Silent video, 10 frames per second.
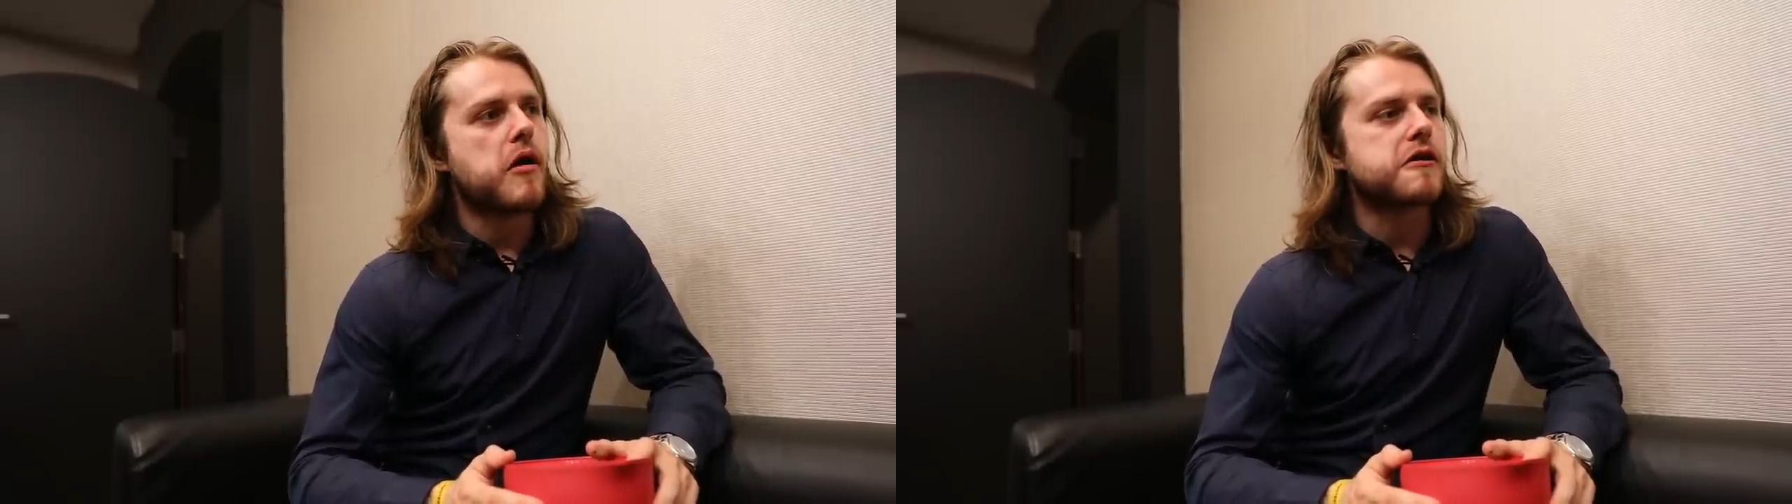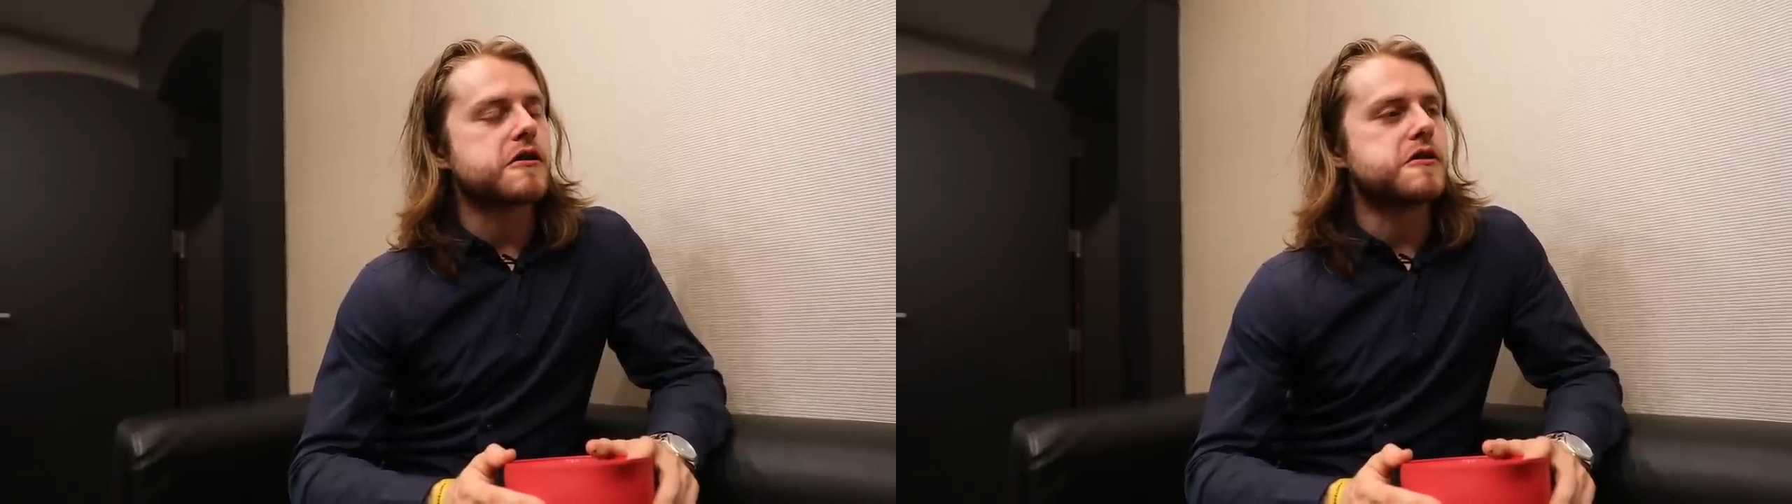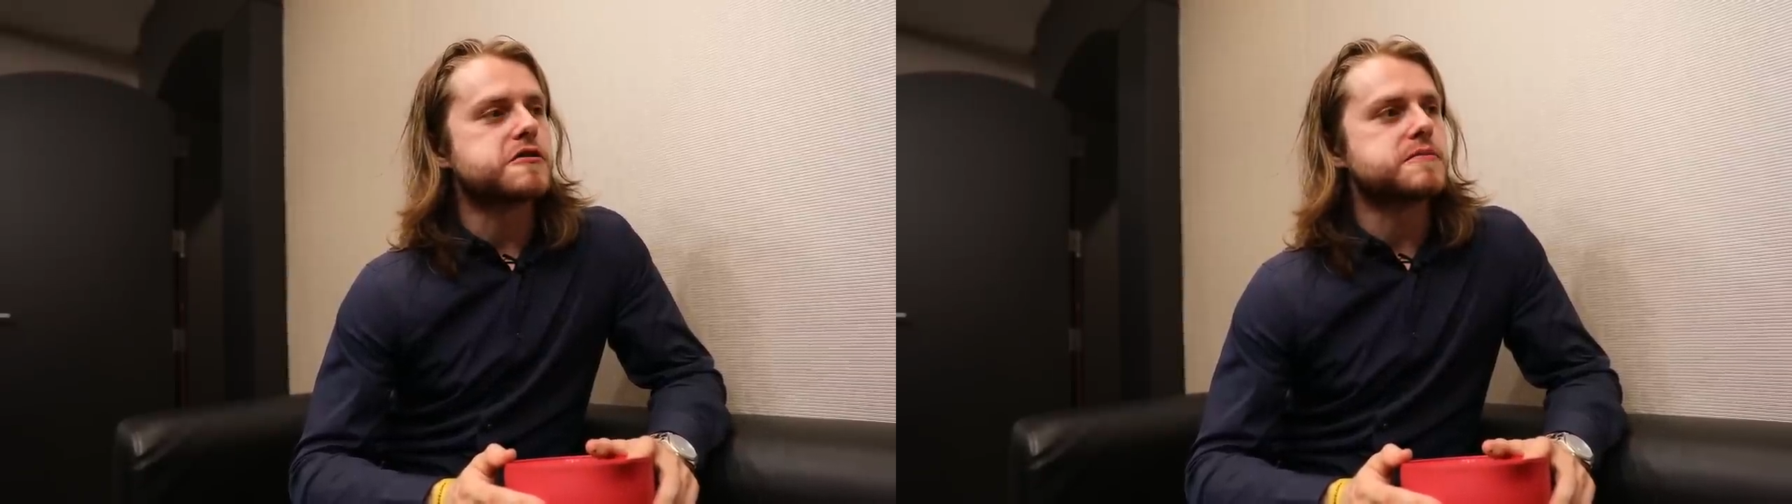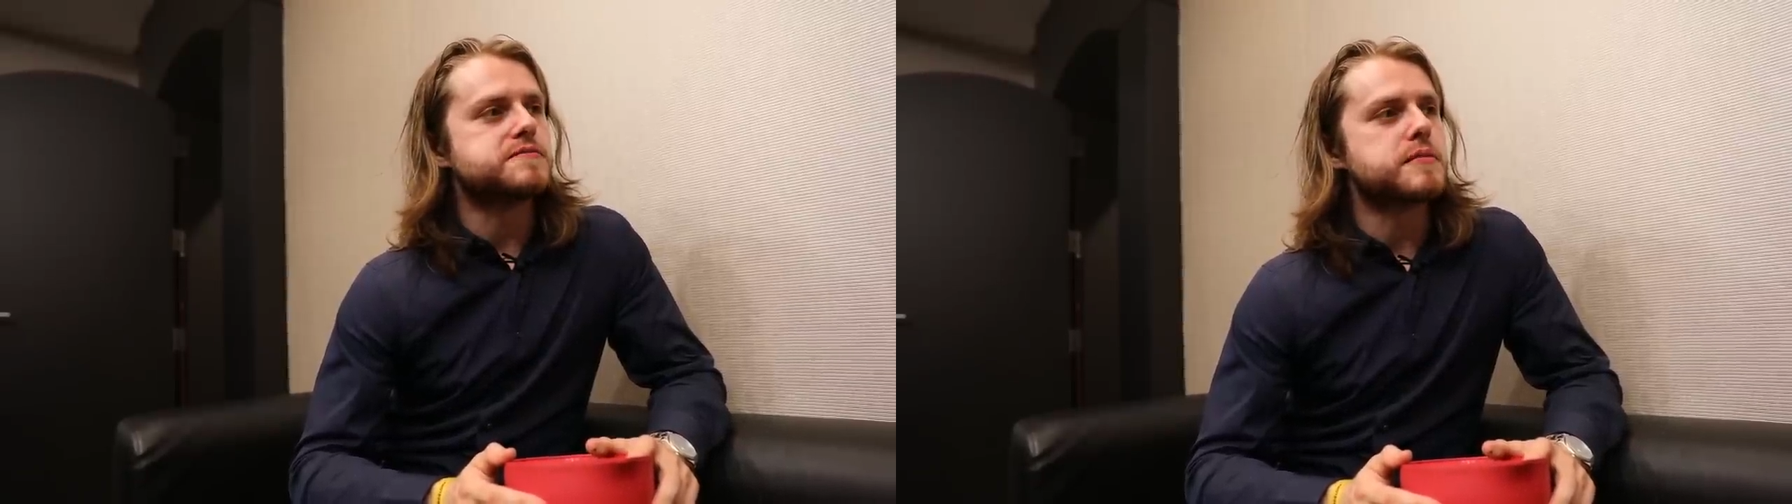and goes